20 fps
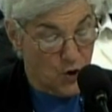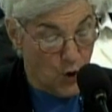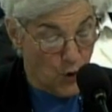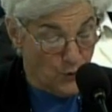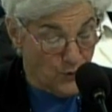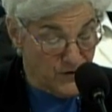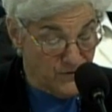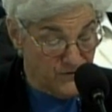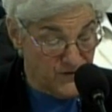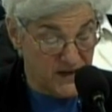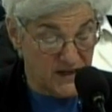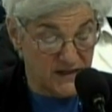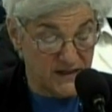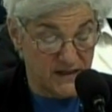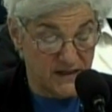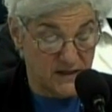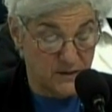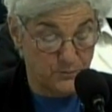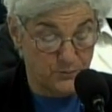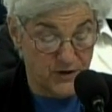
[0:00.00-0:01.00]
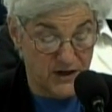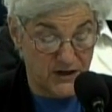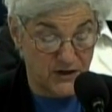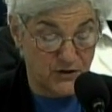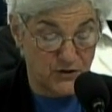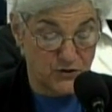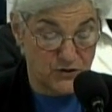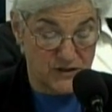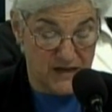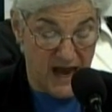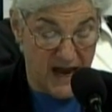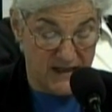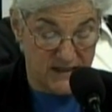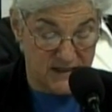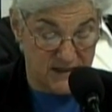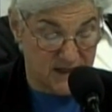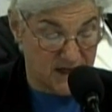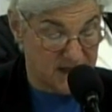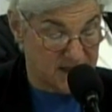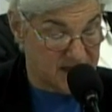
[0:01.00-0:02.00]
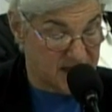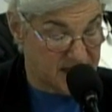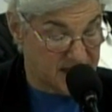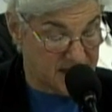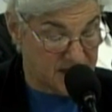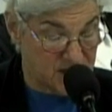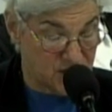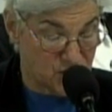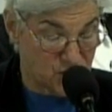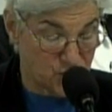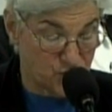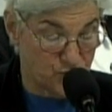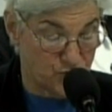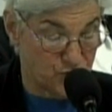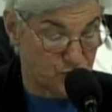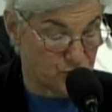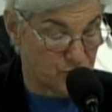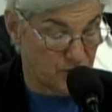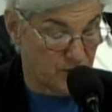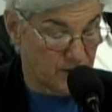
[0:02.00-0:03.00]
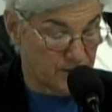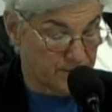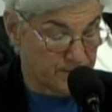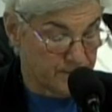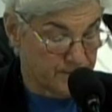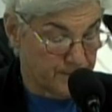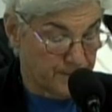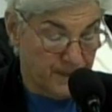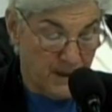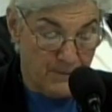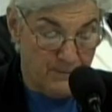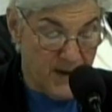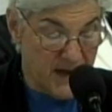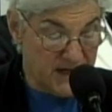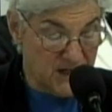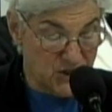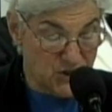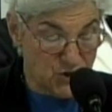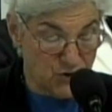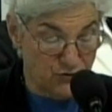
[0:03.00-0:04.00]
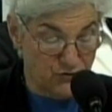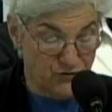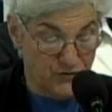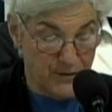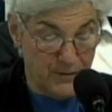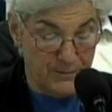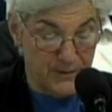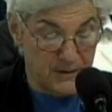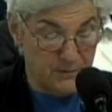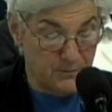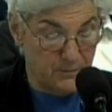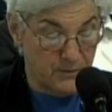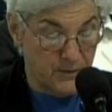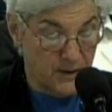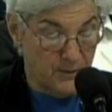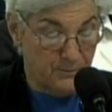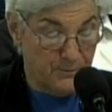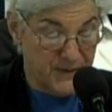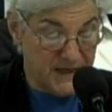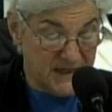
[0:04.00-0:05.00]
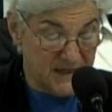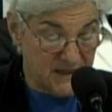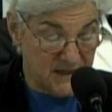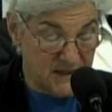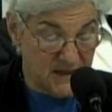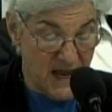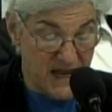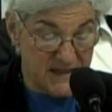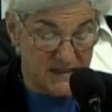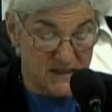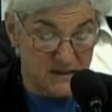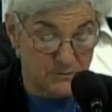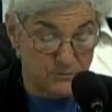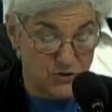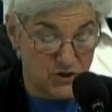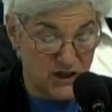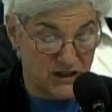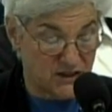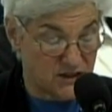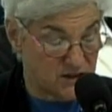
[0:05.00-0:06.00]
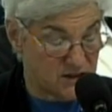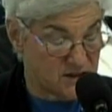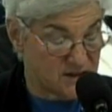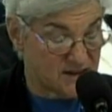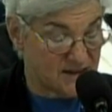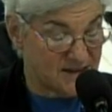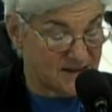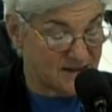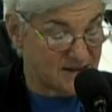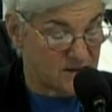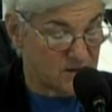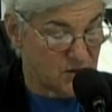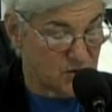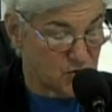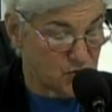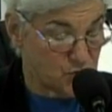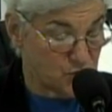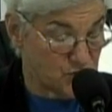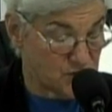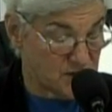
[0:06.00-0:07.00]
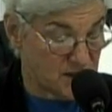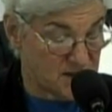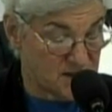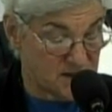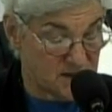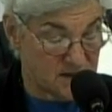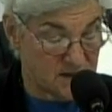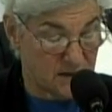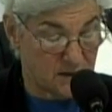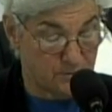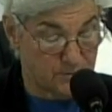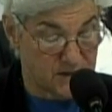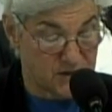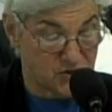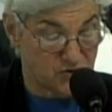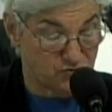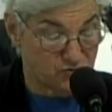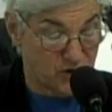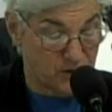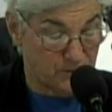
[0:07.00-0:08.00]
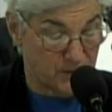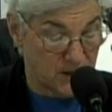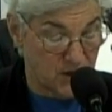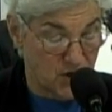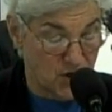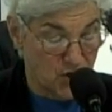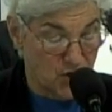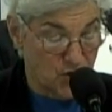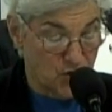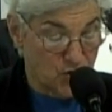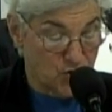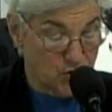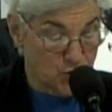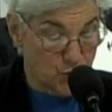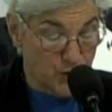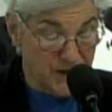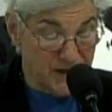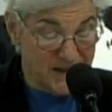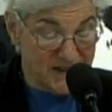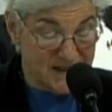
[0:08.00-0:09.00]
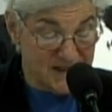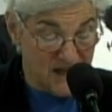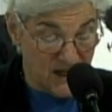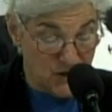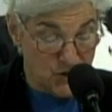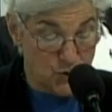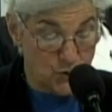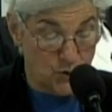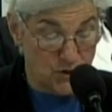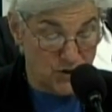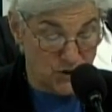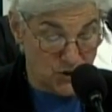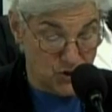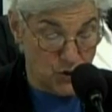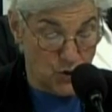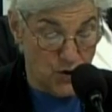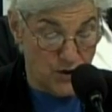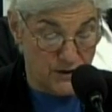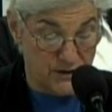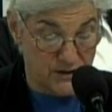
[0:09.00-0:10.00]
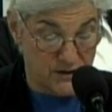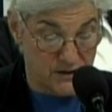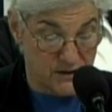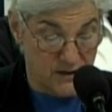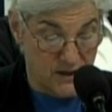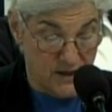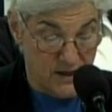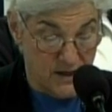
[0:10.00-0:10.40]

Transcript: or revealing the predator's acts and identities sooner. Many children have been beaten and subjected to sadistic mistreatment during the sexual assaults.